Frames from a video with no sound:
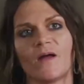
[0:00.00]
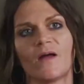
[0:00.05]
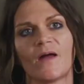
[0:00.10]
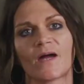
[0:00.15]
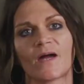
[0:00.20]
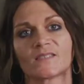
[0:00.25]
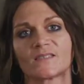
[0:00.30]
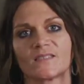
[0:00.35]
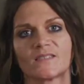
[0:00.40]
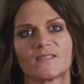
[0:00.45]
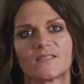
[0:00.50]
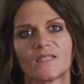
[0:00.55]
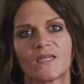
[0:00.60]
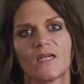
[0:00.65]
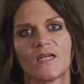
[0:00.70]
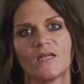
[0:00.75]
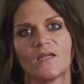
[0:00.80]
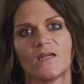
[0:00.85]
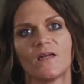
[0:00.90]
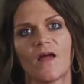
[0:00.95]

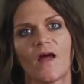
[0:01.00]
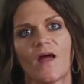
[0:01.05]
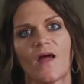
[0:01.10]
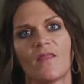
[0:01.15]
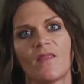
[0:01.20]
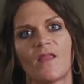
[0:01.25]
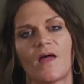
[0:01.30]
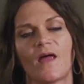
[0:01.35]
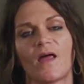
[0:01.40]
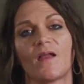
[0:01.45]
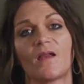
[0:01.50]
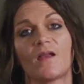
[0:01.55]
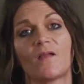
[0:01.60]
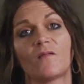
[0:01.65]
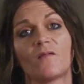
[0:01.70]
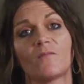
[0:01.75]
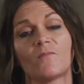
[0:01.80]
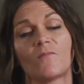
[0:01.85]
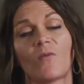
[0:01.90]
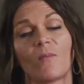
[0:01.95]
ecstasy, and
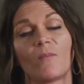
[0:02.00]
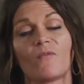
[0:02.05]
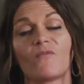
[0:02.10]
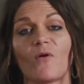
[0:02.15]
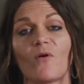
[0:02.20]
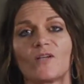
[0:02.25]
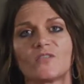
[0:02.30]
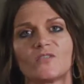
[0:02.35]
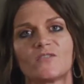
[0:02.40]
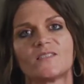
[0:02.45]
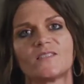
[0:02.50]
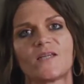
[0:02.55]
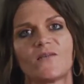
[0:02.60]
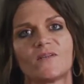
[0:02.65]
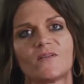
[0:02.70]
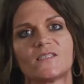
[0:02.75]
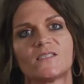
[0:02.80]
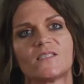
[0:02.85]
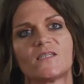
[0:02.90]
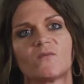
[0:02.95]
then right before I turned
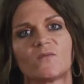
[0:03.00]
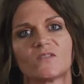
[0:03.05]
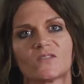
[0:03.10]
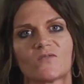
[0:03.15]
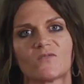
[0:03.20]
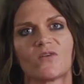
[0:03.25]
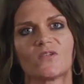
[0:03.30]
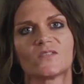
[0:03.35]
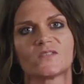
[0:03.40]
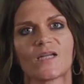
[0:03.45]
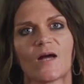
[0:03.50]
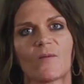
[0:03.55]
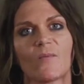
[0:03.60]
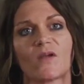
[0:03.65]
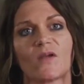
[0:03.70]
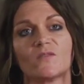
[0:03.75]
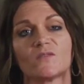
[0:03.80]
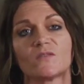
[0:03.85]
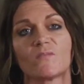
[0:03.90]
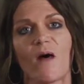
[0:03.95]
17 was the first time
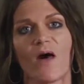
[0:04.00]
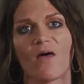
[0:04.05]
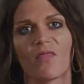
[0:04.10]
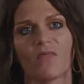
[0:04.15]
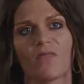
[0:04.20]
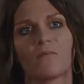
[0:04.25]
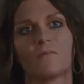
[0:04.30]
I used meth.